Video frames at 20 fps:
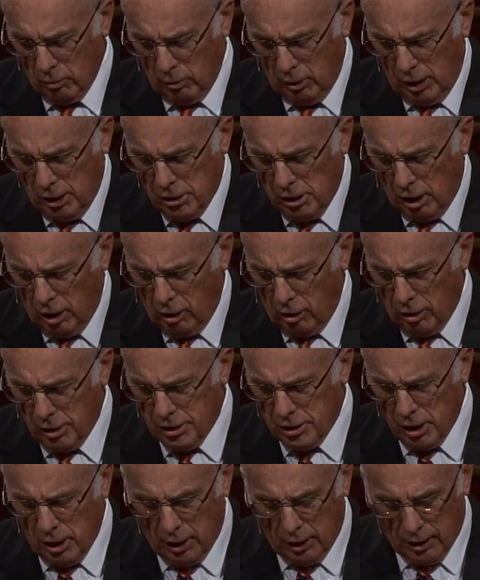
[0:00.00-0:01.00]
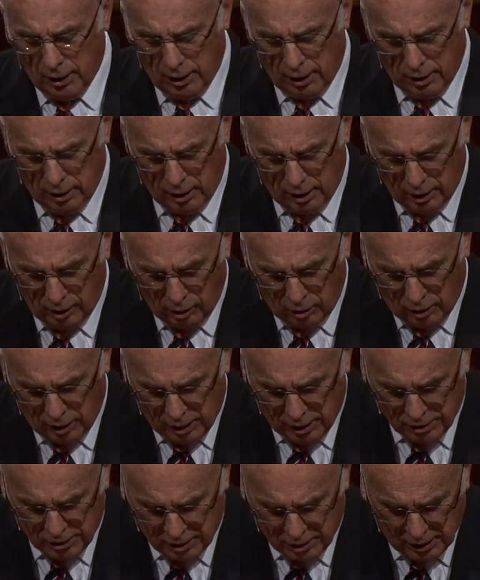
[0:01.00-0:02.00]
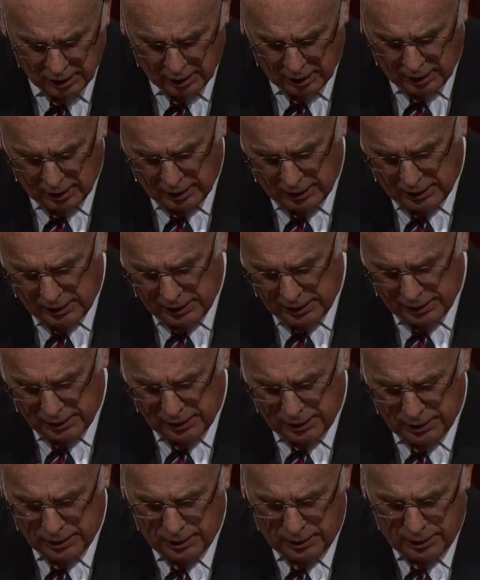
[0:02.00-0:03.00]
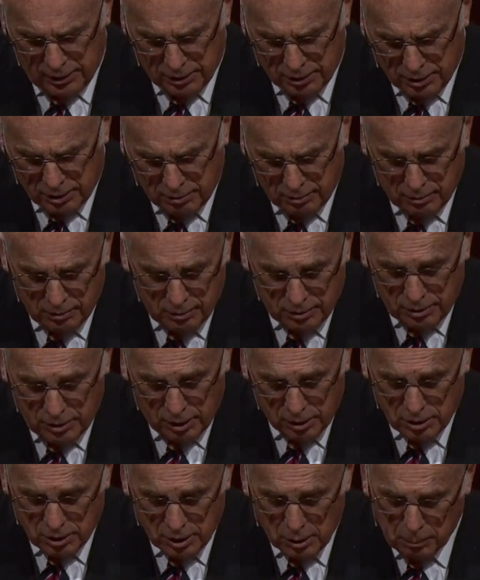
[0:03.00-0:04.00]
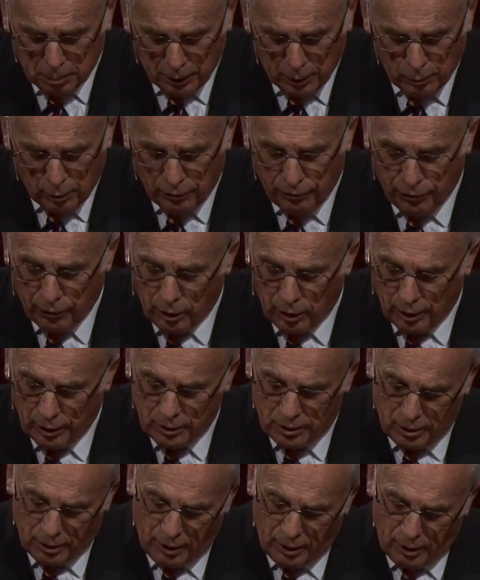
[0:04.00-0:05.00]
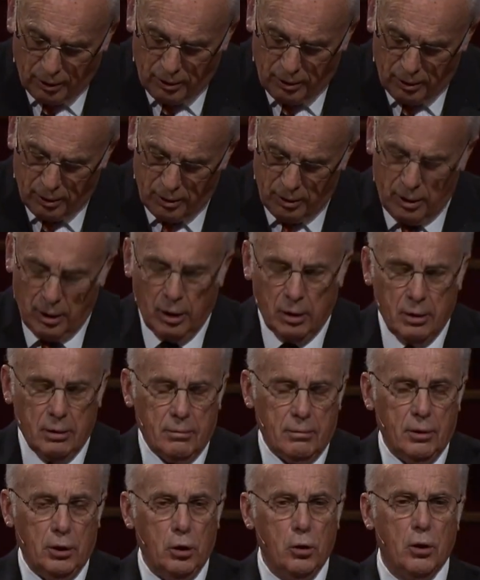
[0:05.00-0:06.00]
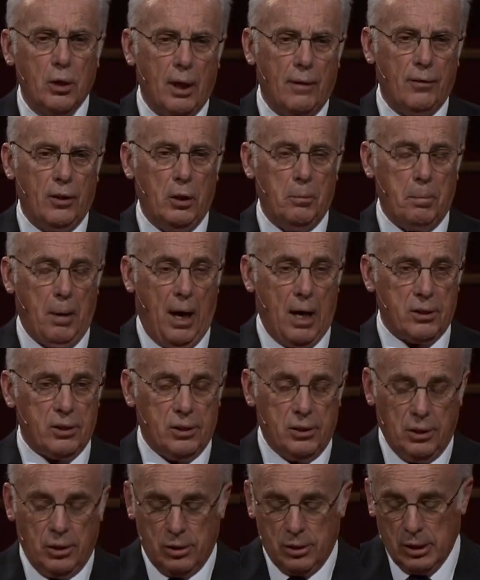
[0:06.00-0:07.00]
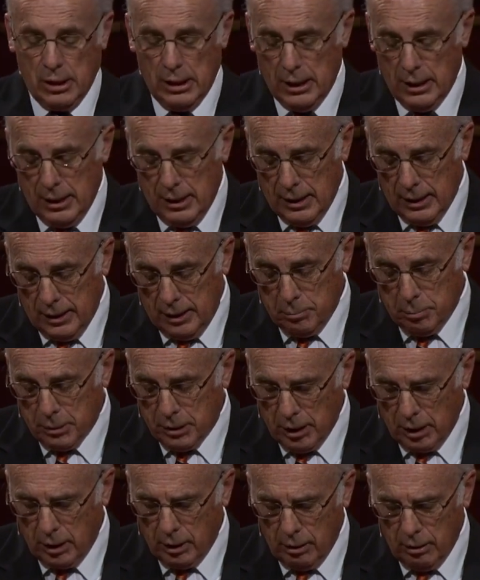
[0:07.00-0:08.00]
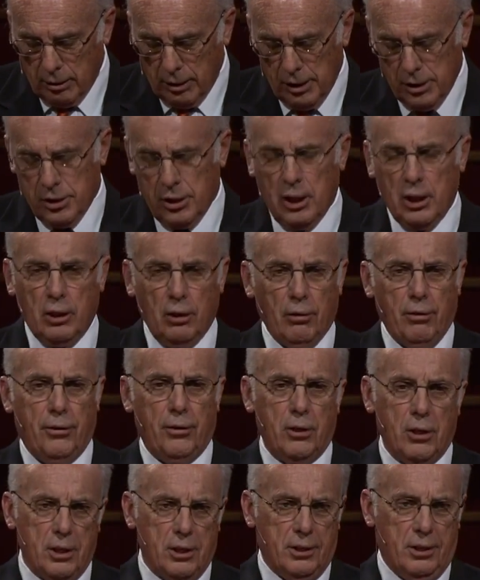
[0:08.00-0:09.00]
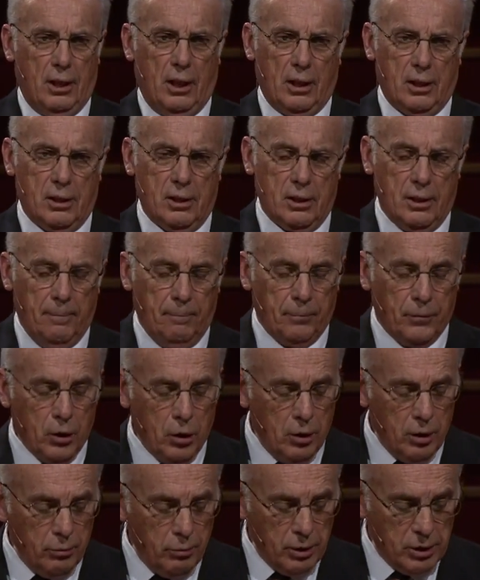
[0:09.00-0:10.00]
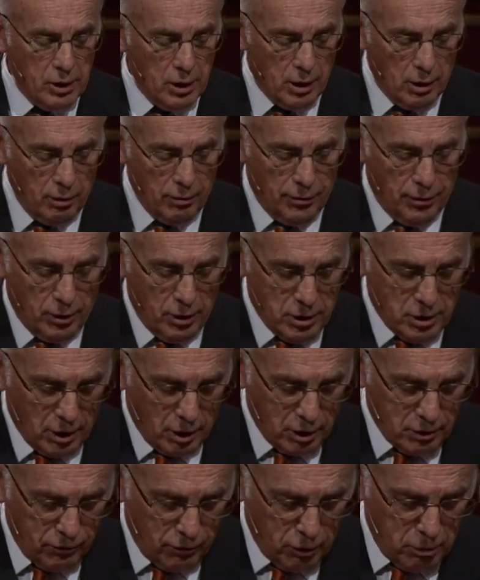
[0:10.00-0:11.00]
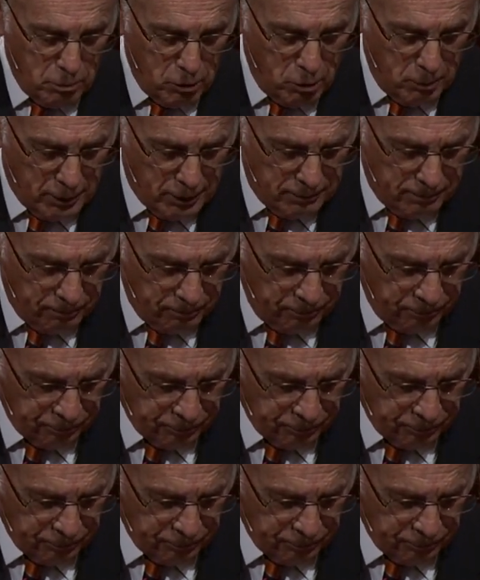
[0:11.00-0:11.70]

What is our Lord saying? Our, our Lord is, is just simply referring to the, the New Covenant passages, in particular in Ezekiel 36. Turn to Ezekiel 36 for a moment.